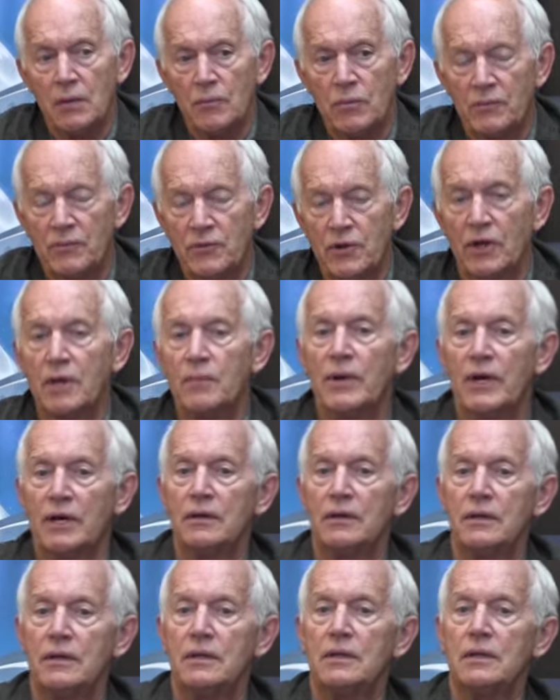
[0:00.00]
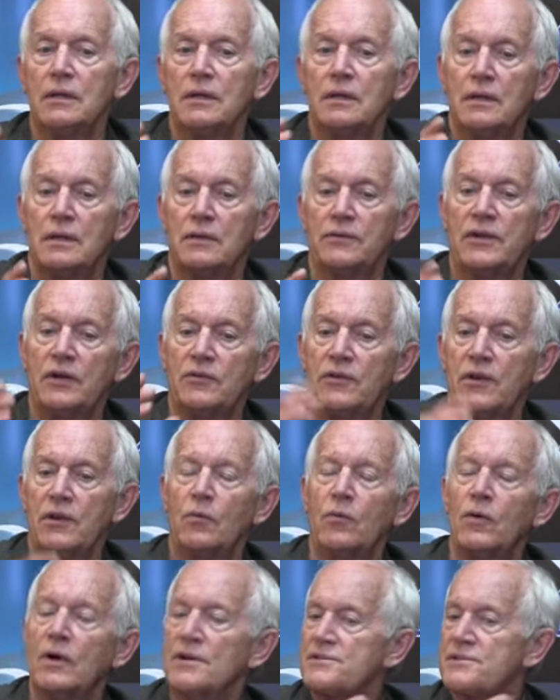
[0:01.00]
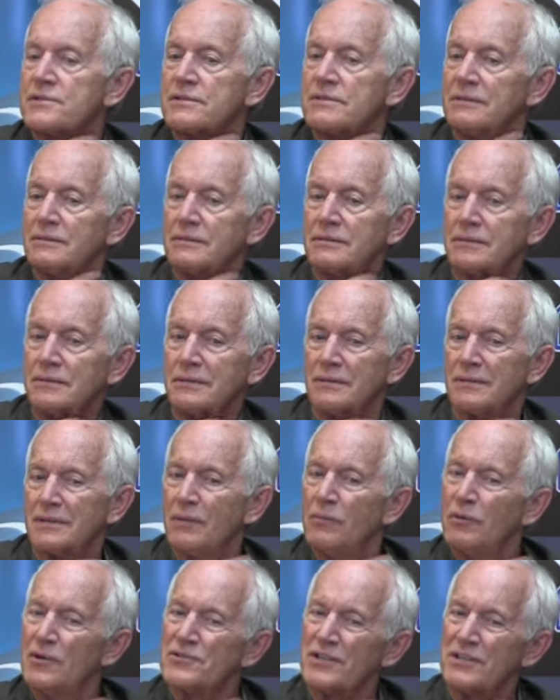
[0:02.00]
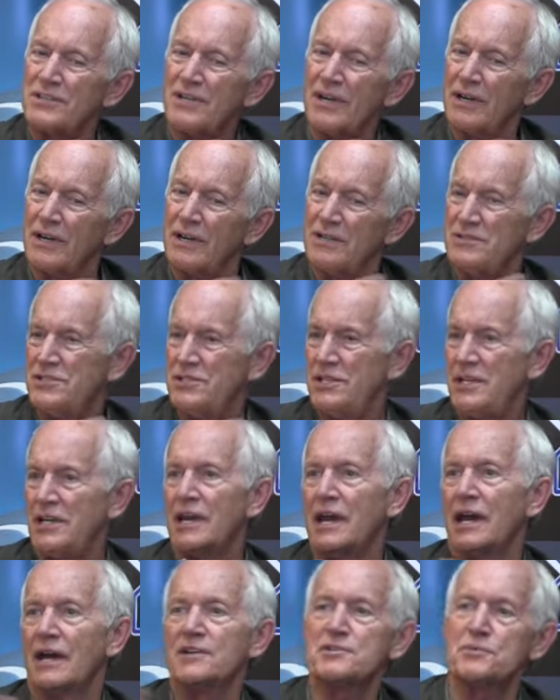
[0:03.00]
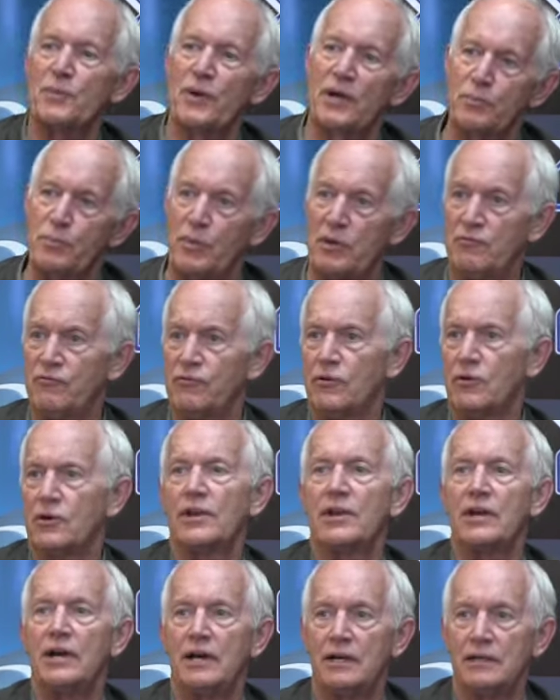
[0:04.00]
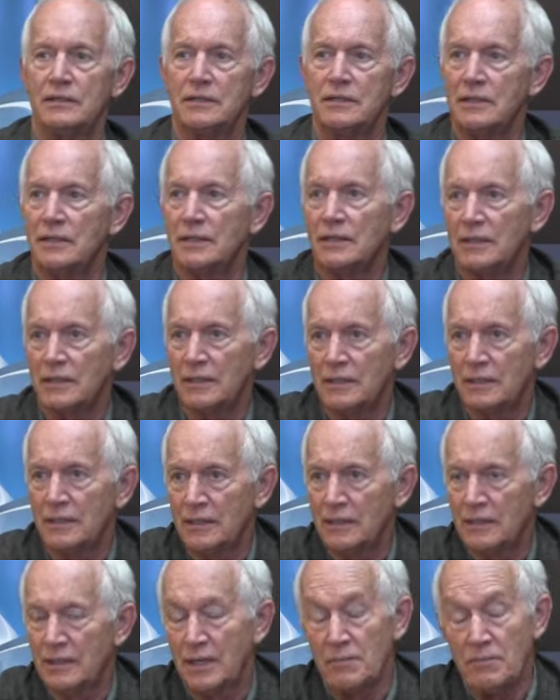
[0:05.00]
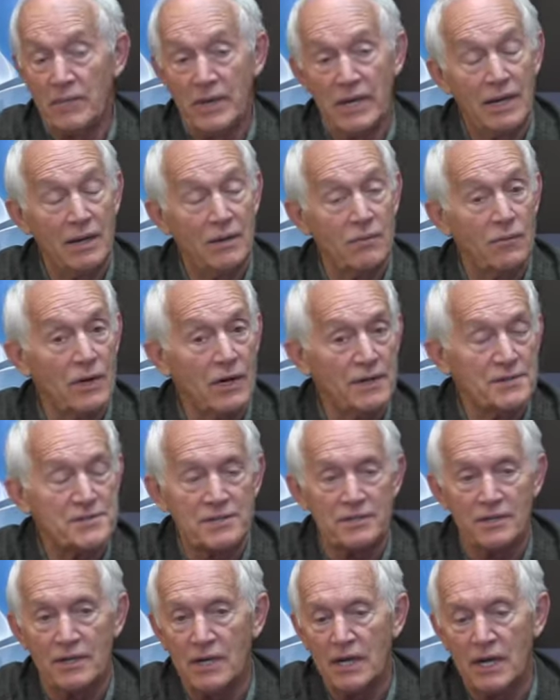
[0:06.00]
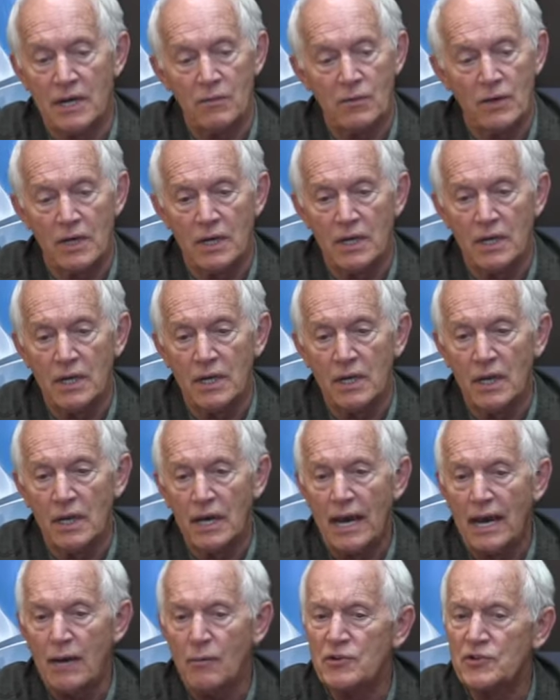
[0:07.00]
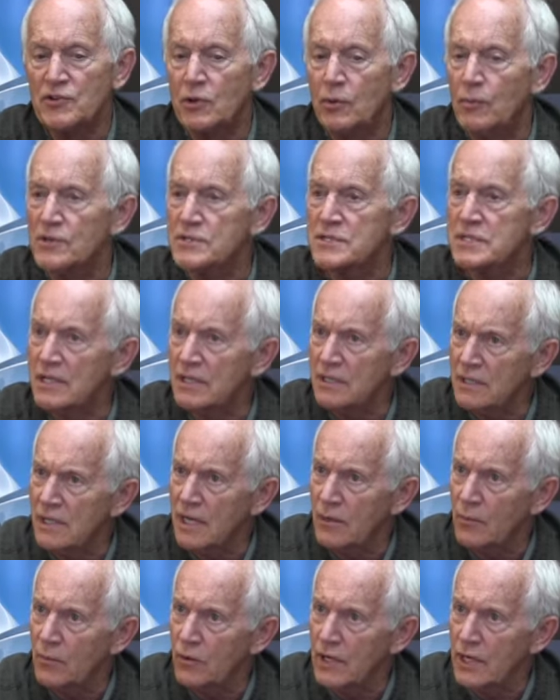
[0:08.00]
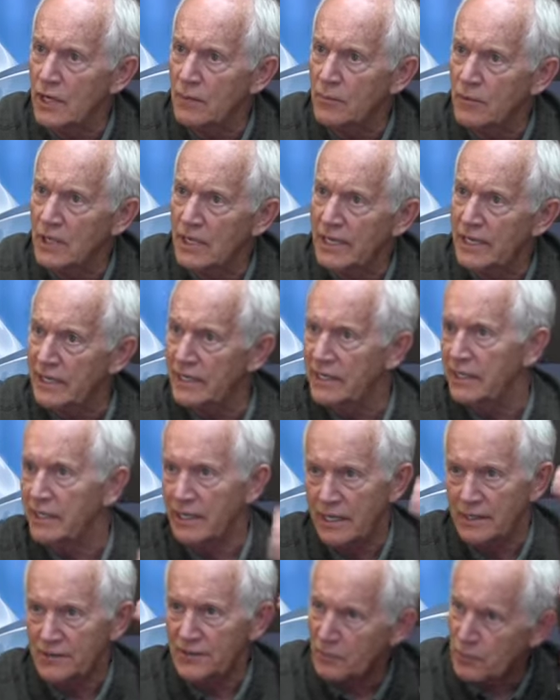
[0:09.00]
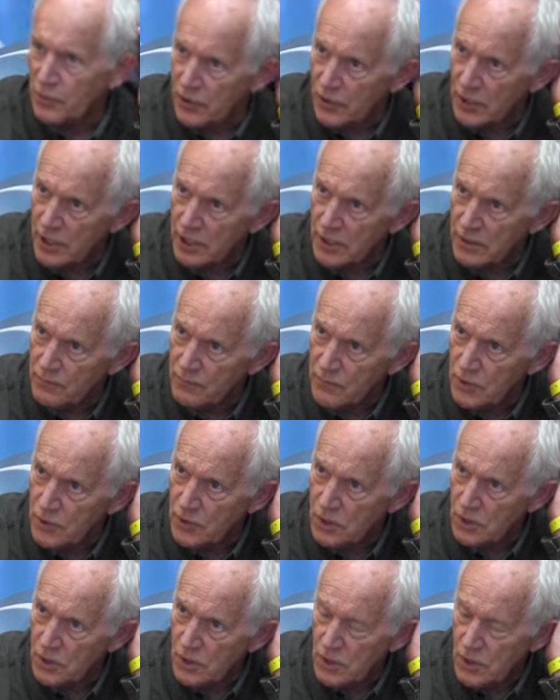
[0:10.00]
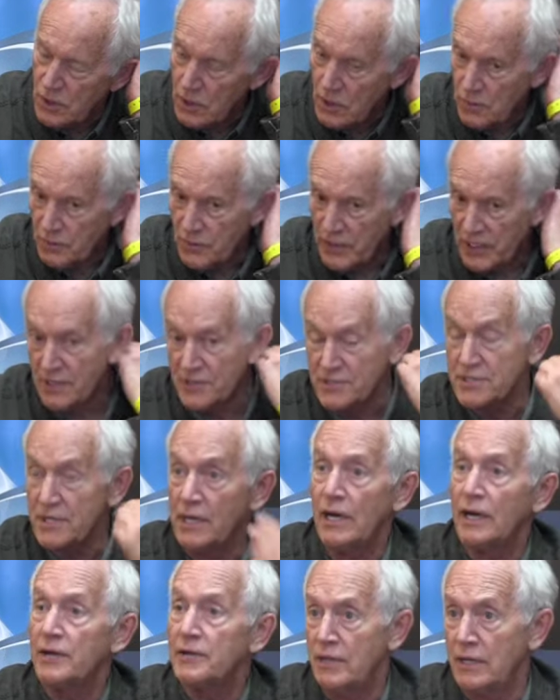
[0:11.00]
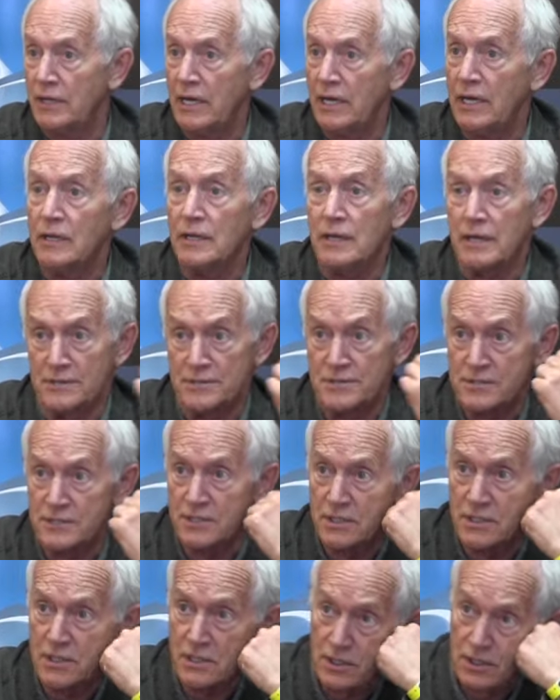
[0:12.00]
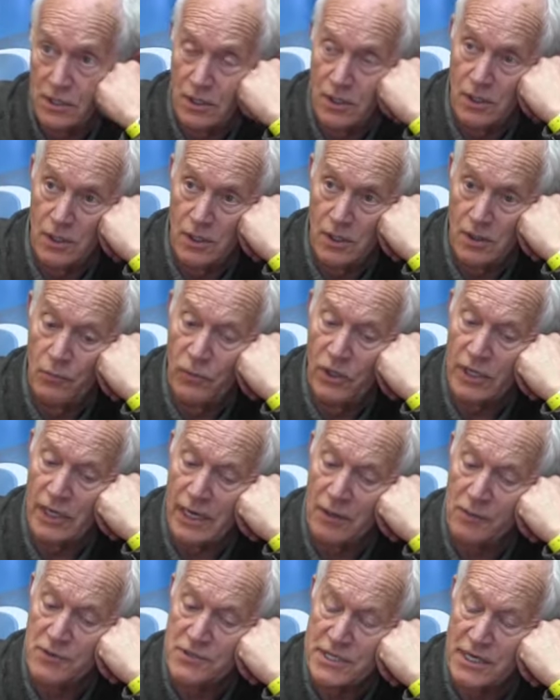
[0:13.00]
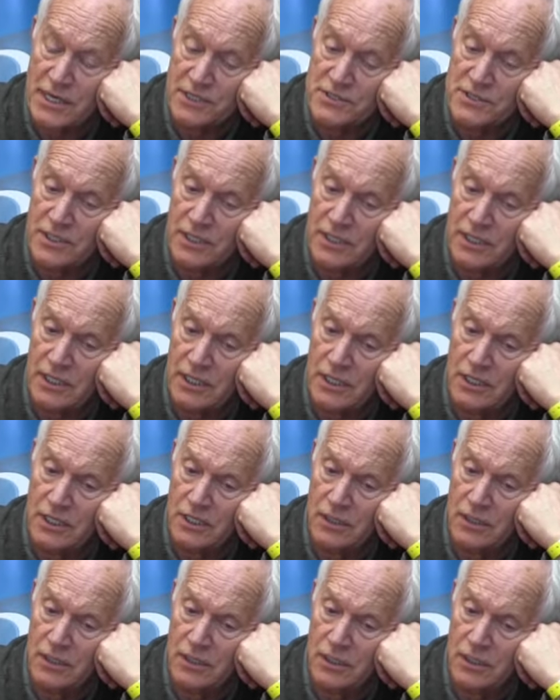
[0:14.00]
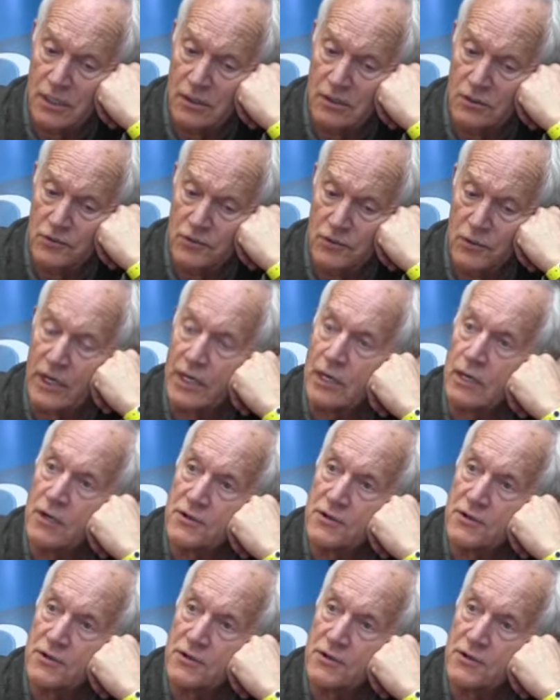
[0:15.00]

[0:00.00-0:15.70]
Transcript: but I'm talking about there, there was there was a tongue-in-cheek aspect before that. And man, when I saw that one, I was almost in that one, and I'm glad I didn't get the part because then I did Aliens. But I was actually in uh, doing